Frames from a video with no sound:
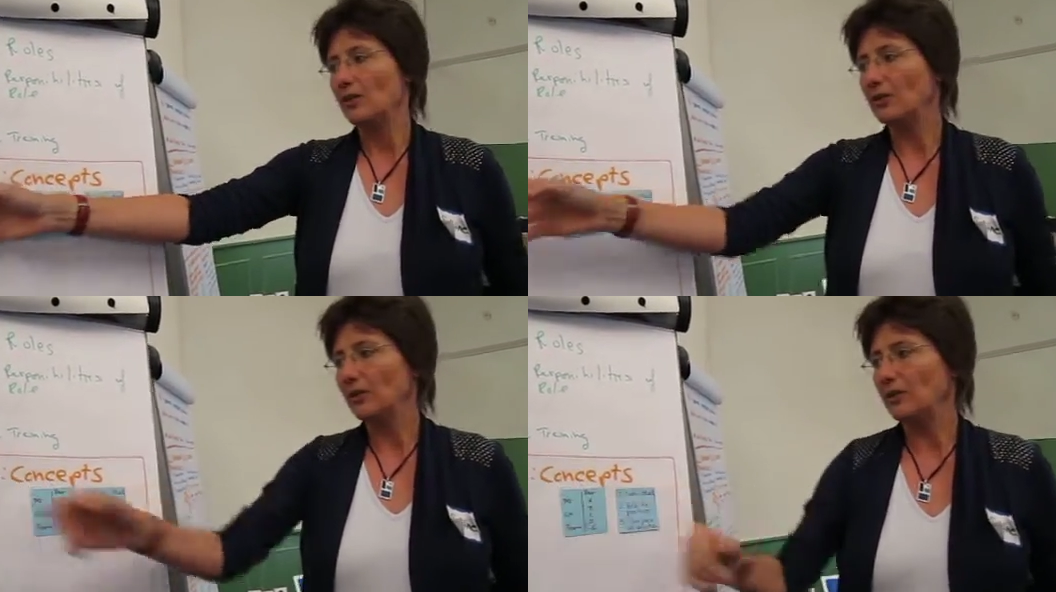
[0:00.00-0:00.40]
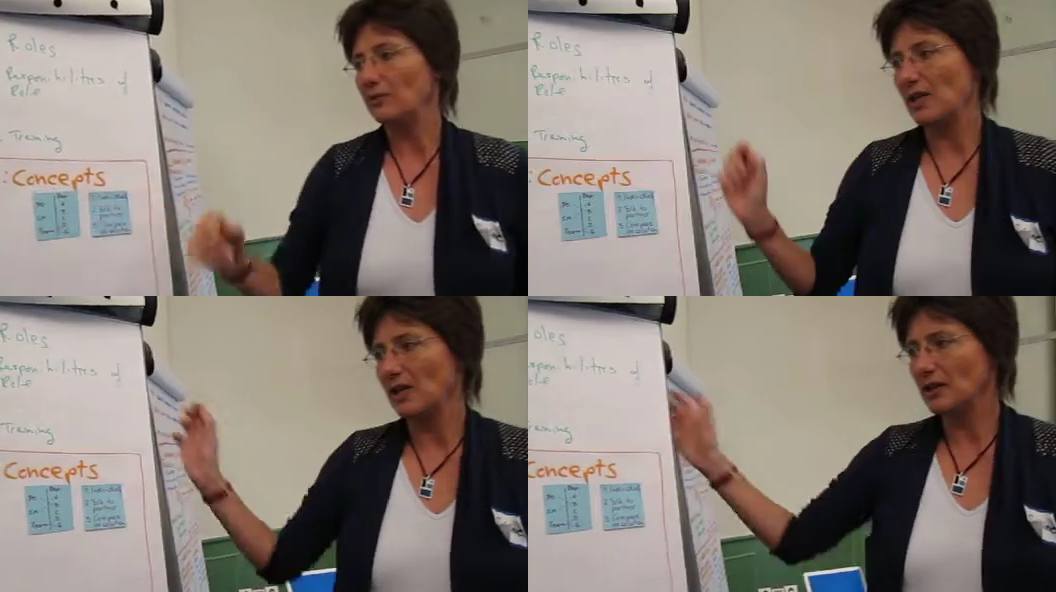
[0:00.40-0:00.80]
This is a
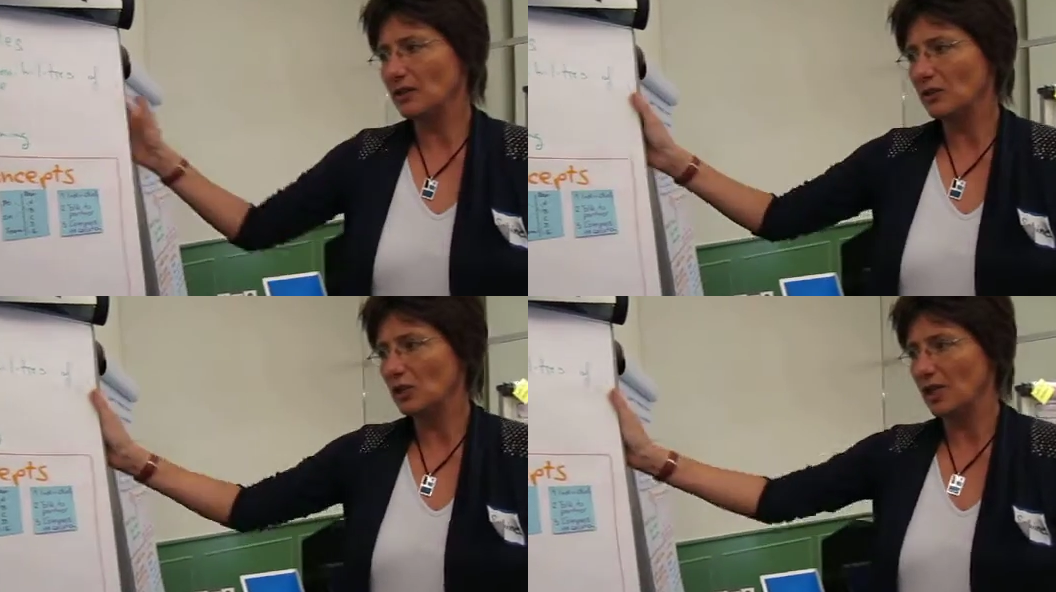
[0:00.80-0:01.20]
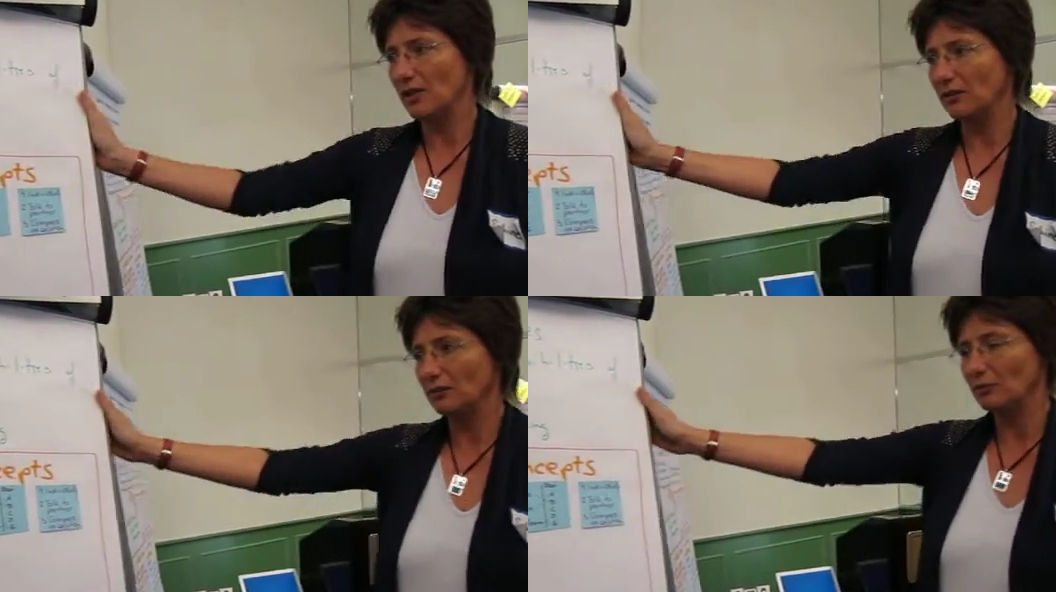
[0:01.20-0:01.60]
pair
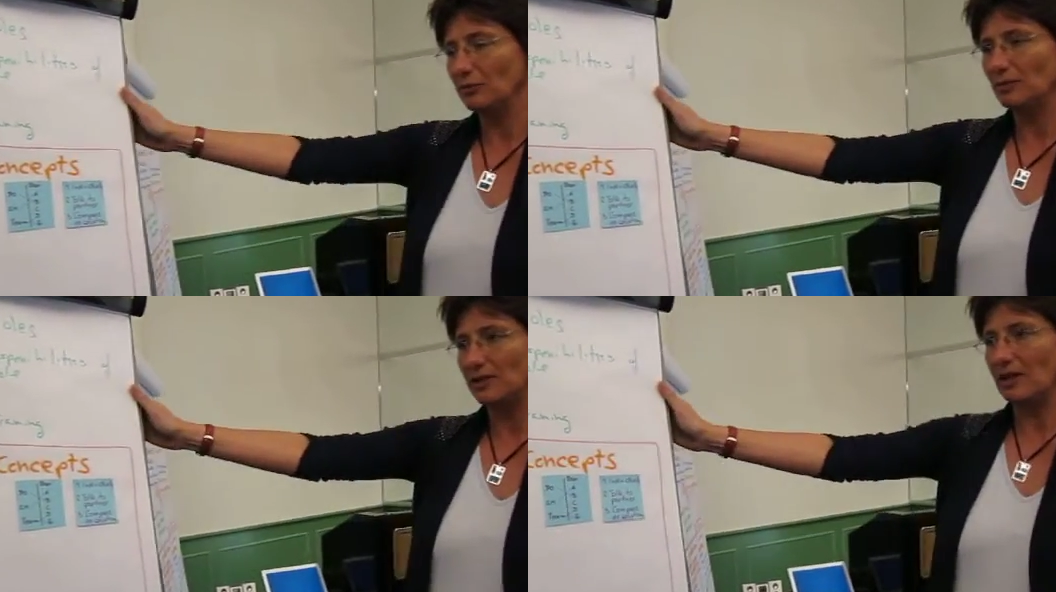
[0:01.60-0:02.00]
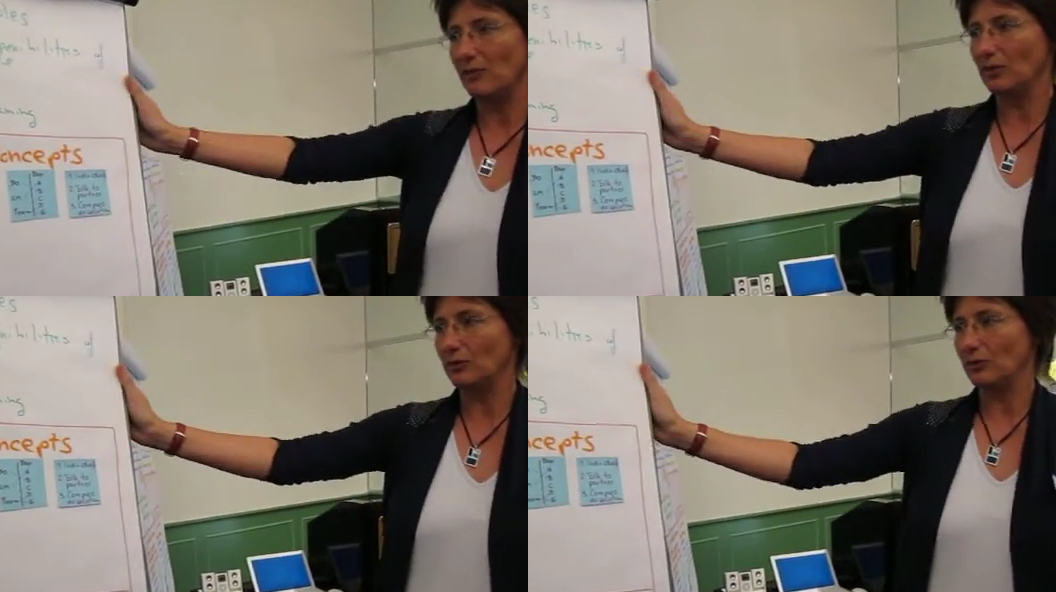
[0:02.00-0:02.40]
share to build
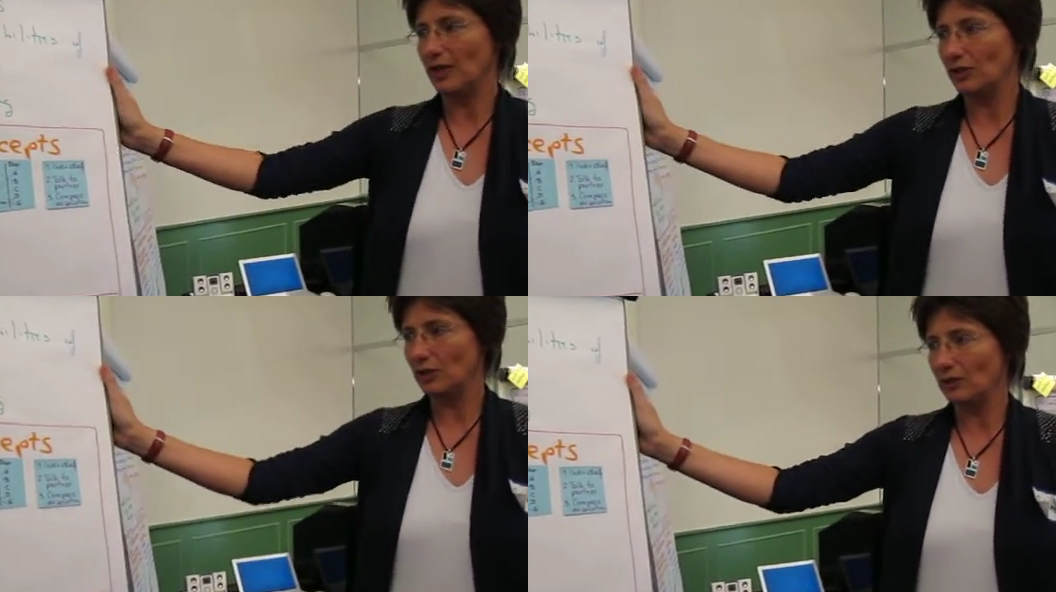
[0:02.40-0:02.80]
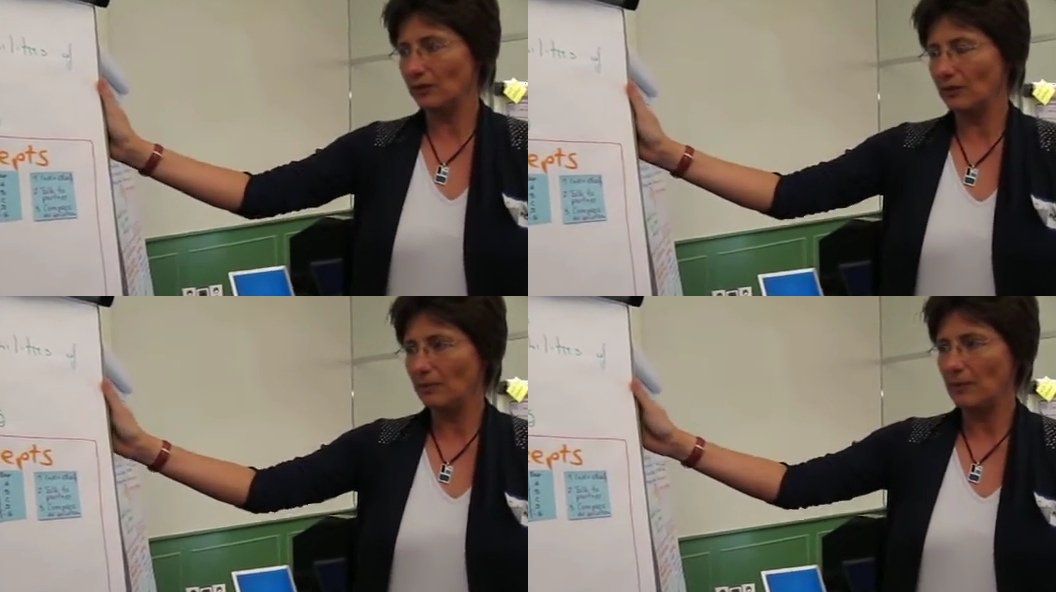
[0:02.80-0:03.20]
up the
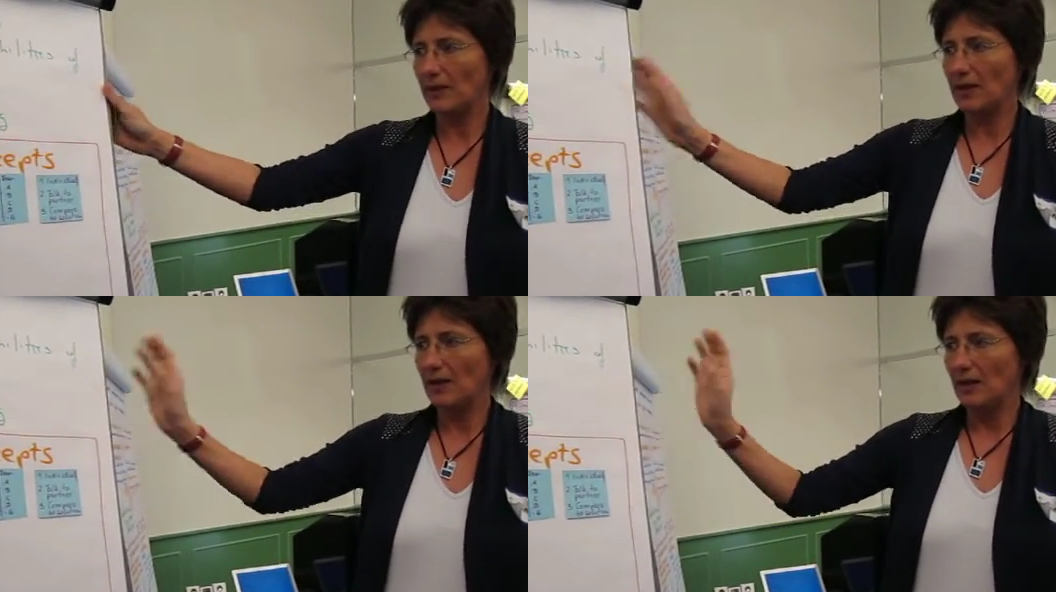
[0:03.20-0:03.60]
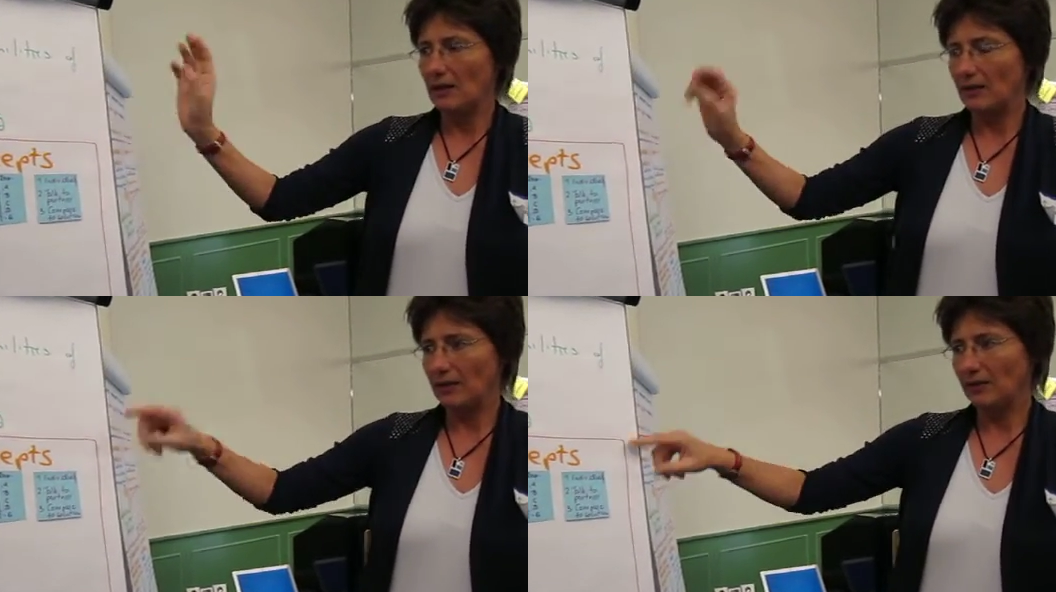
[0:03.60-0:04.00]
connections.
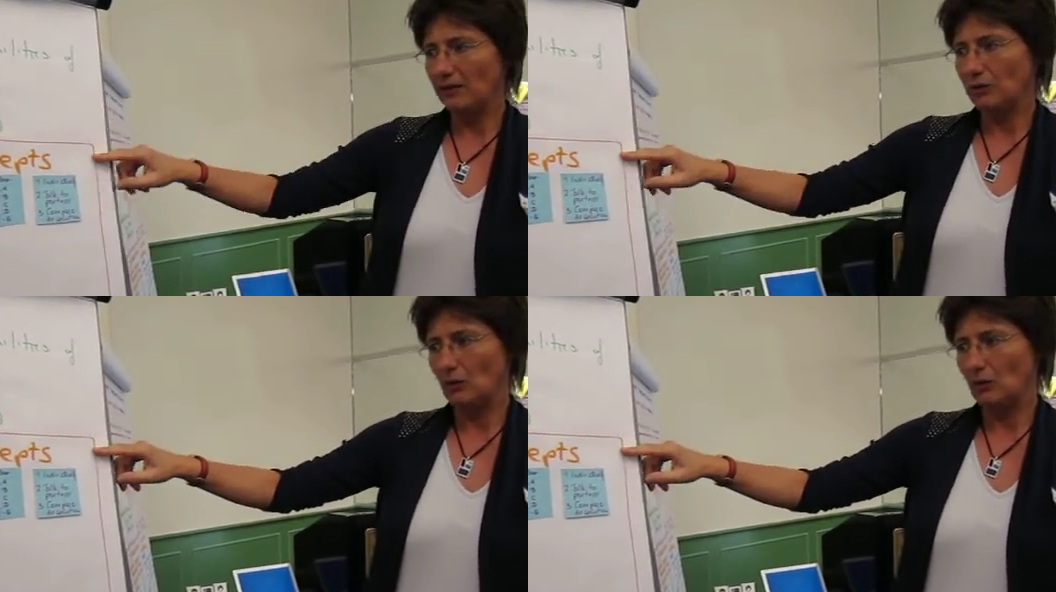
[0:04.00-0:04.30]
Then the